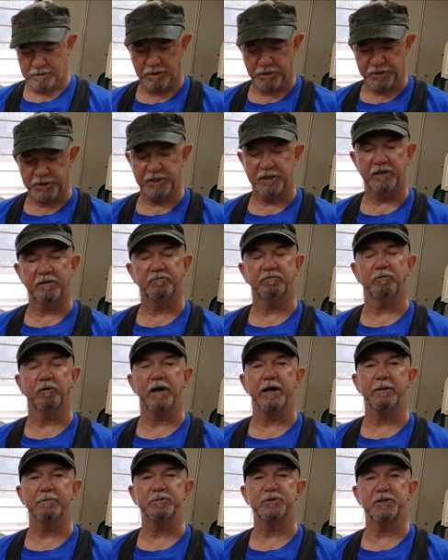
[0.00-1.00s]
Steve
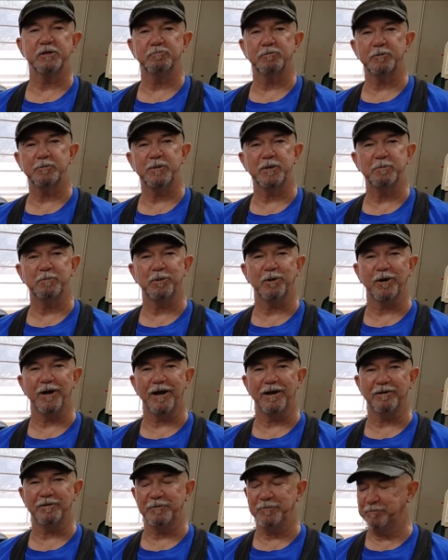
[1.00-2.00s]
Ramsey would be
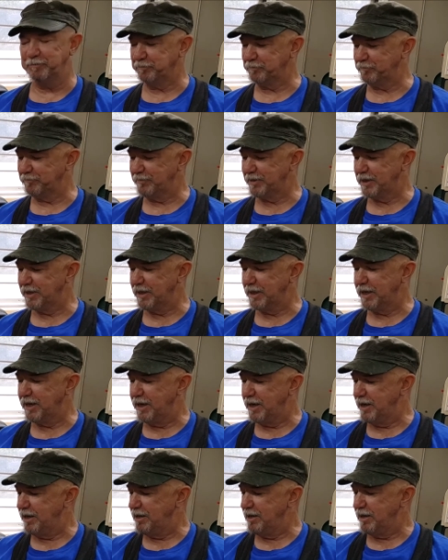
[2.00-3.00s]
proud.
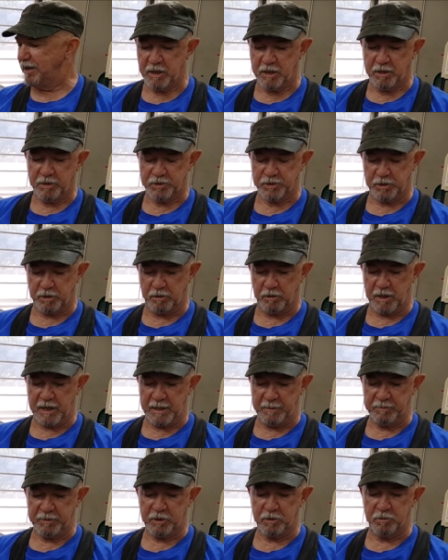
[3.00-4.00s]
So
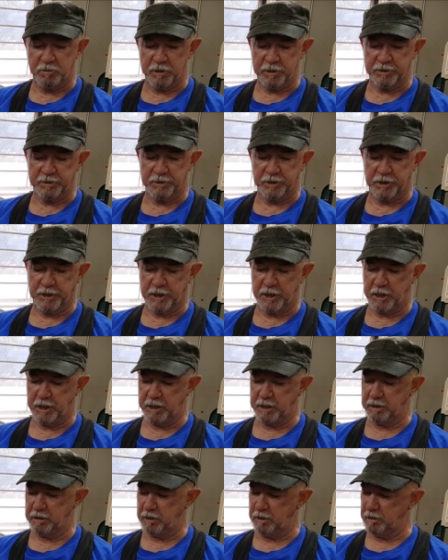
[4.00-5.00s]
I'm going to
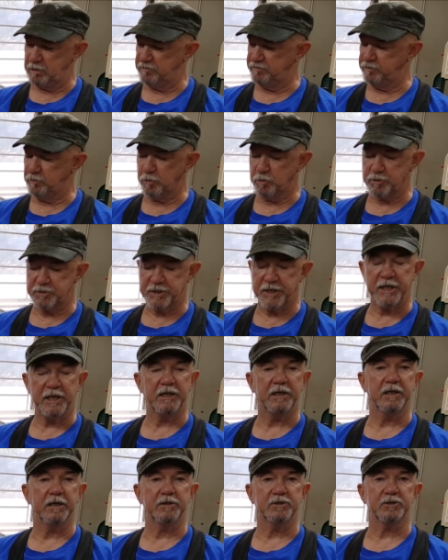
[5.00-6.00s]
cut a
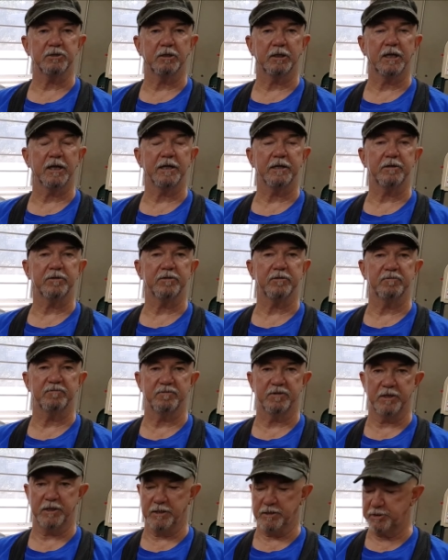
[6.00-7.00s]
fourteen inch length
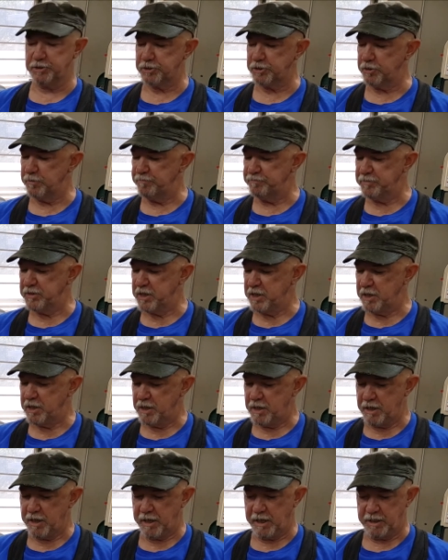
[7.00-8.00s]
of this,
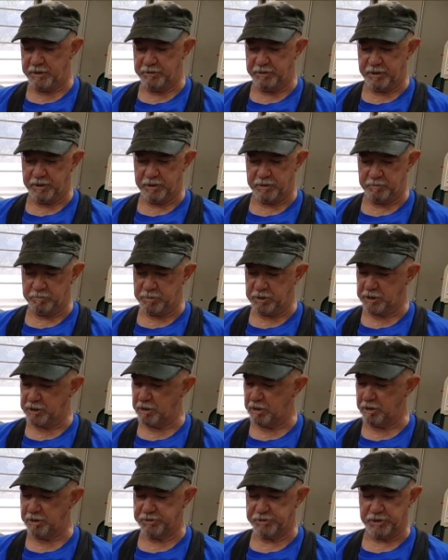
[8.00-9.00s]
and then
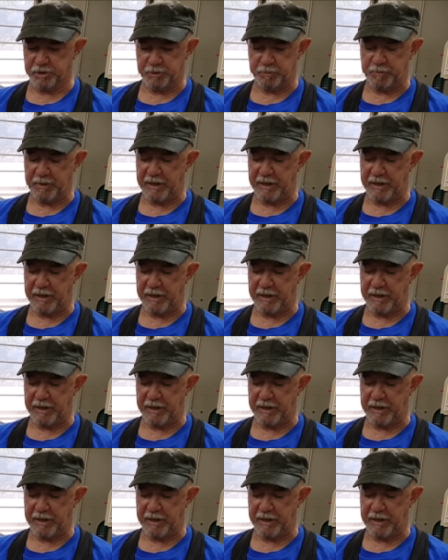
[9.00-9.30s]
because it's